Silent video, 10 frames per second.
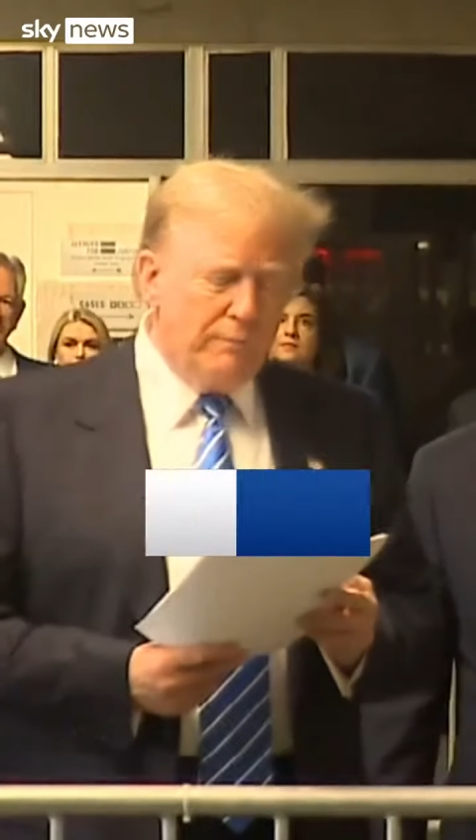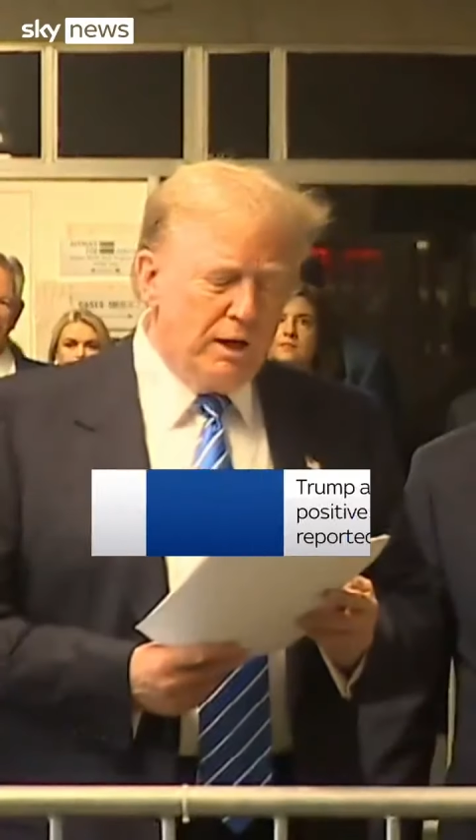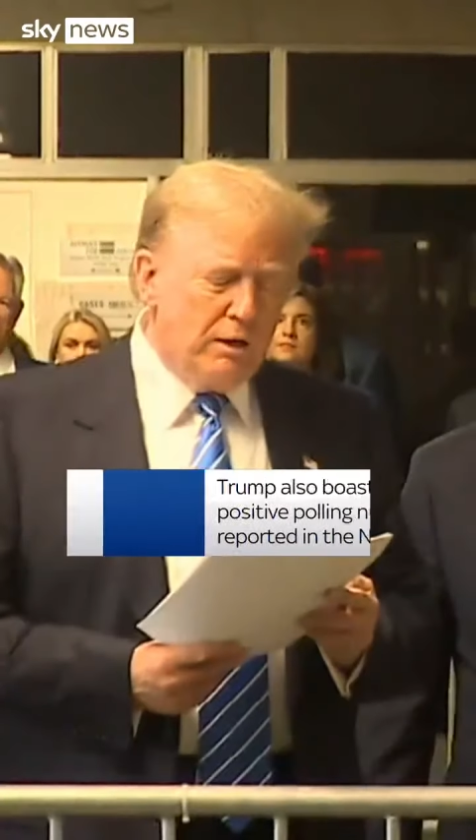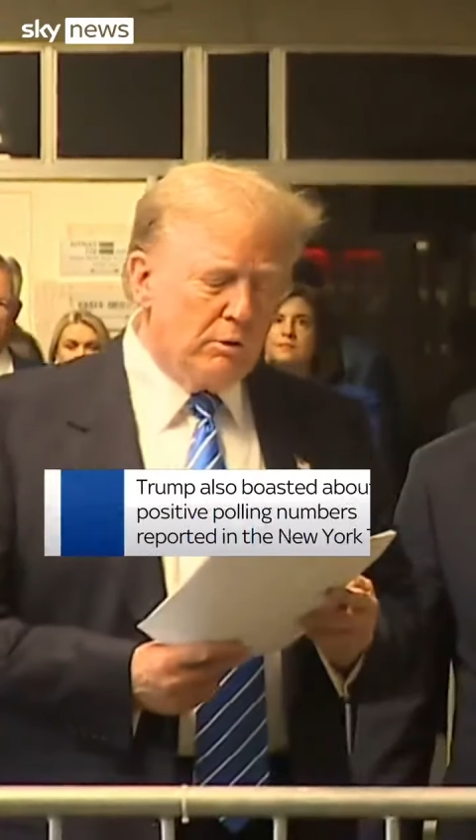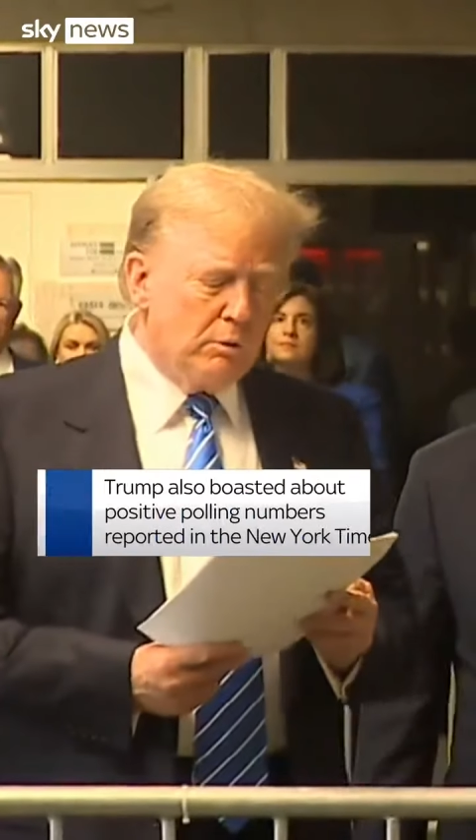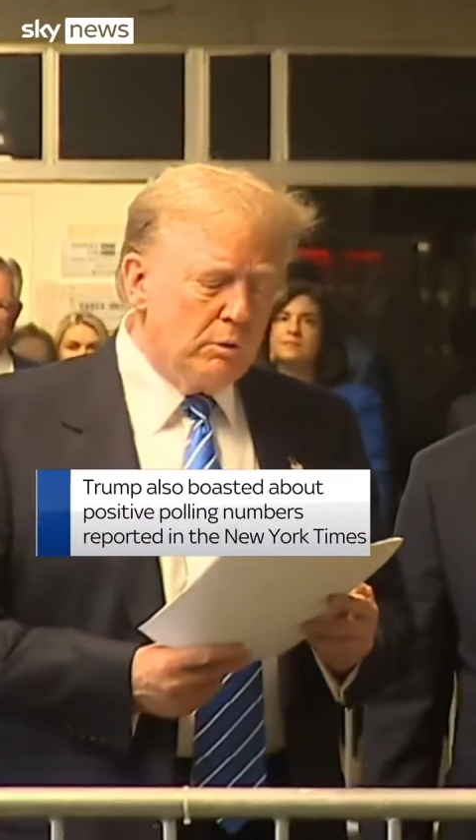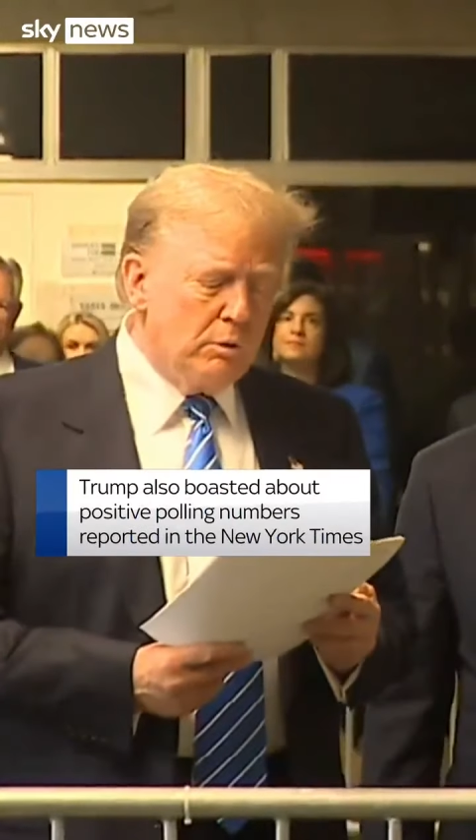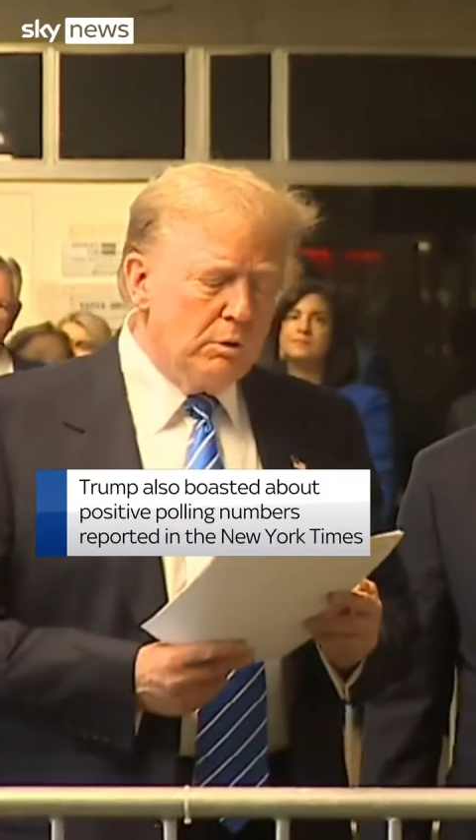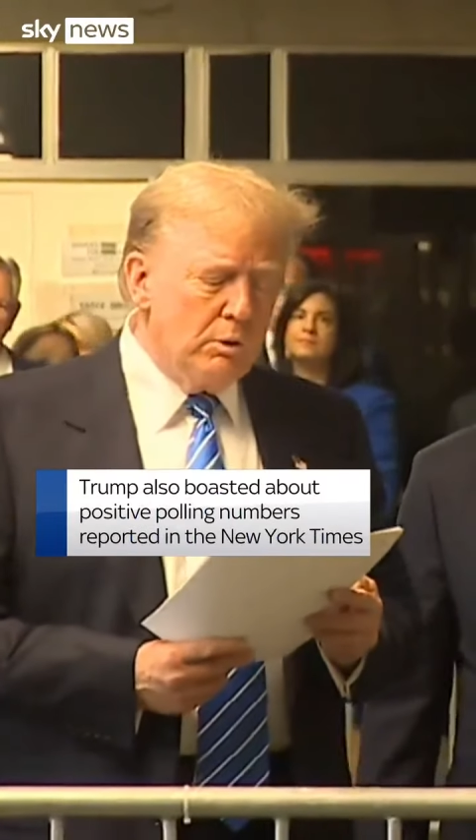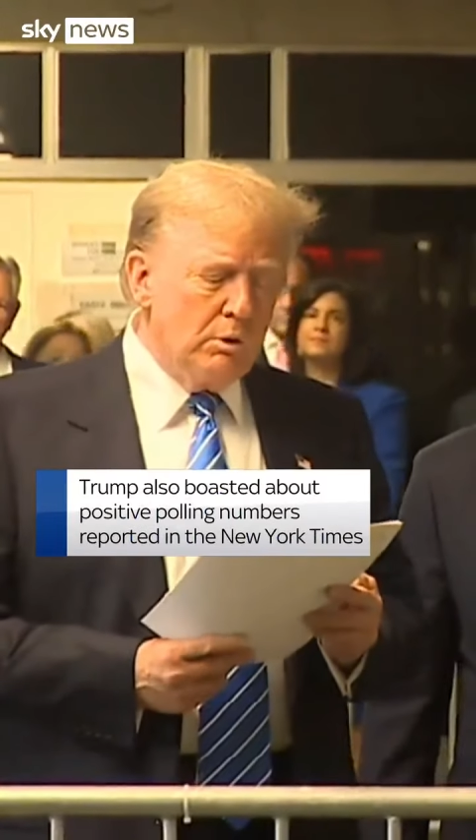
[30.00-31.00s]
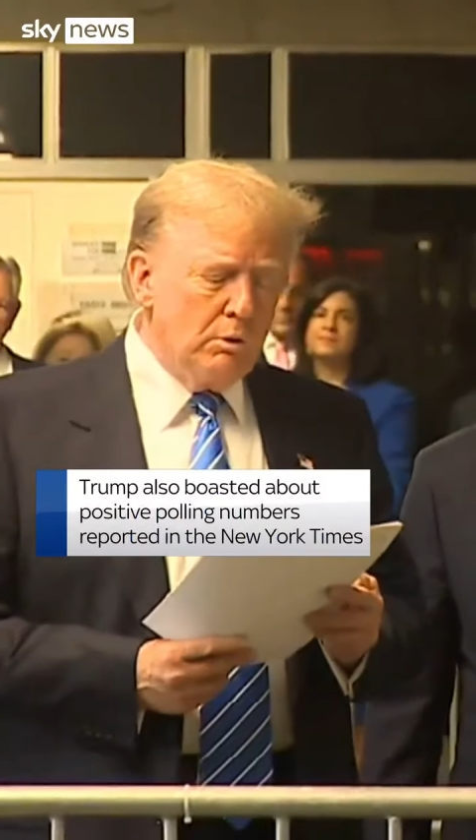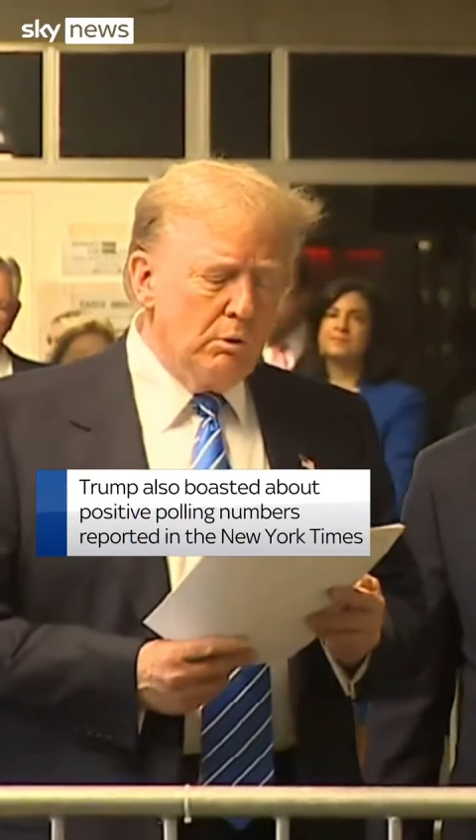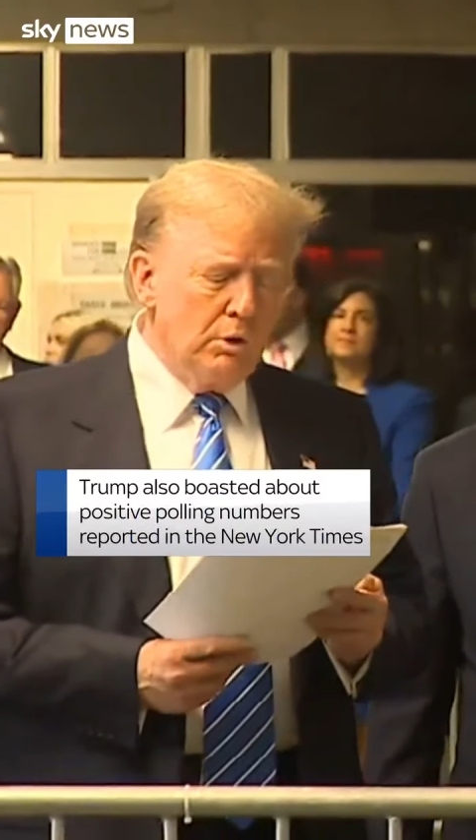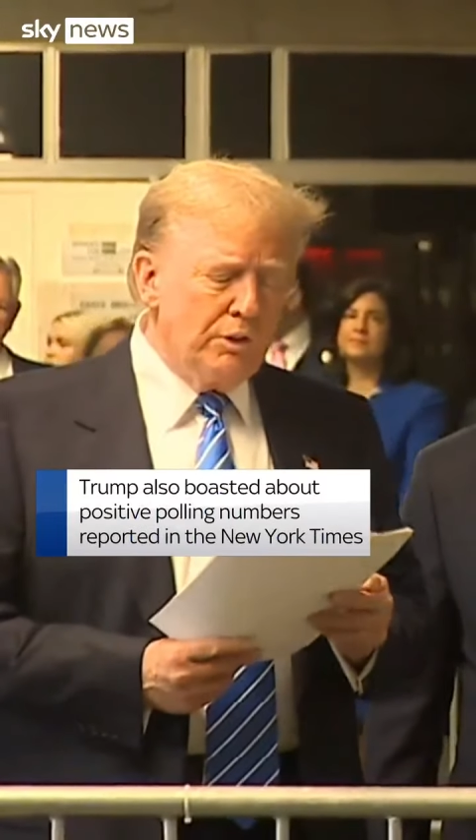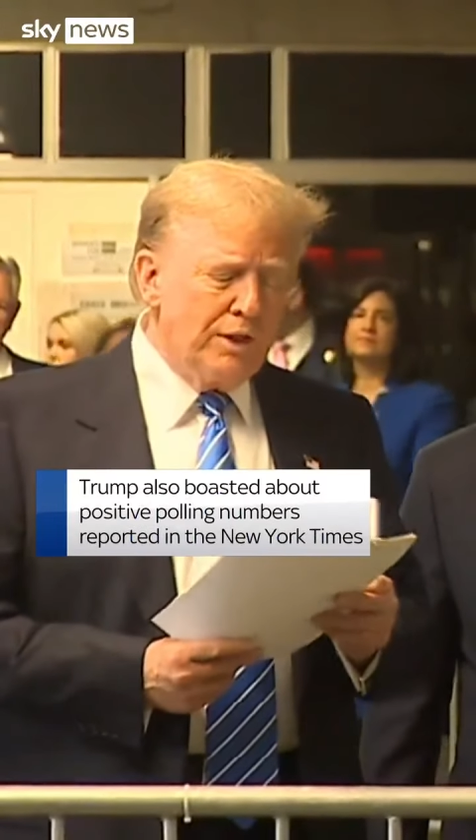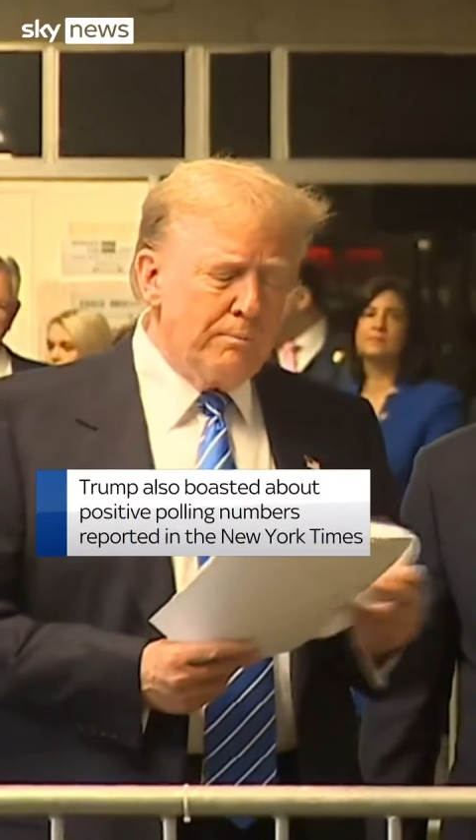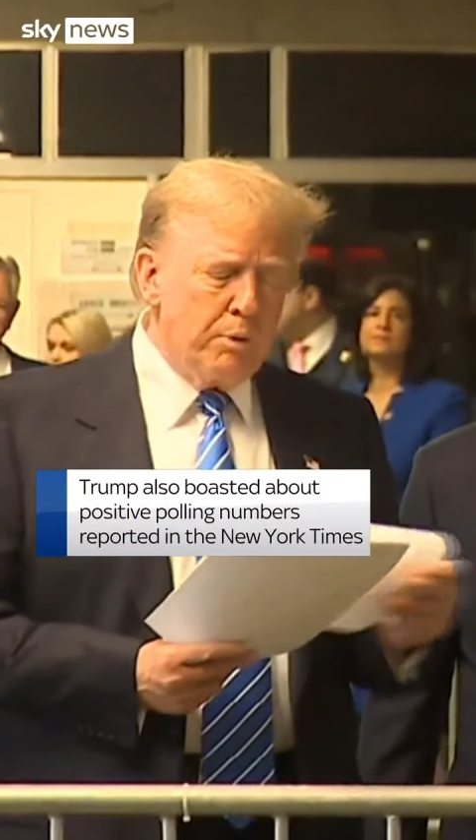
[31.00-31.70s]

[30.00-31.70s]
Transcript: came out with a